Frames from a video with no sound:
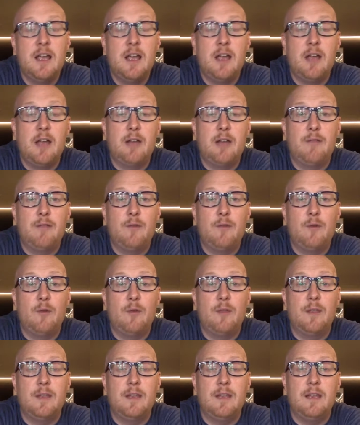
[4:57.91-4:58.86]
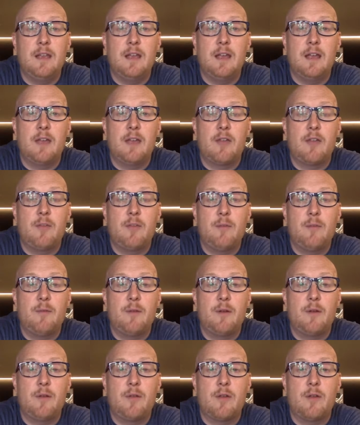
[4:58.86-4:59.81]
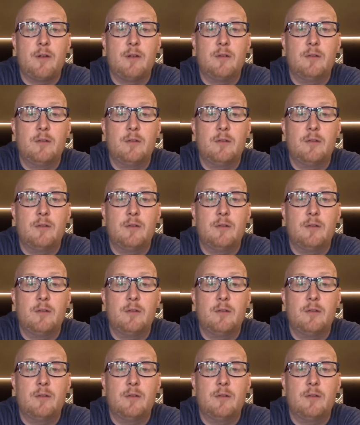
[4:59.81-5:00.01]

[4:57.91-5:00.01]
only for the supervisor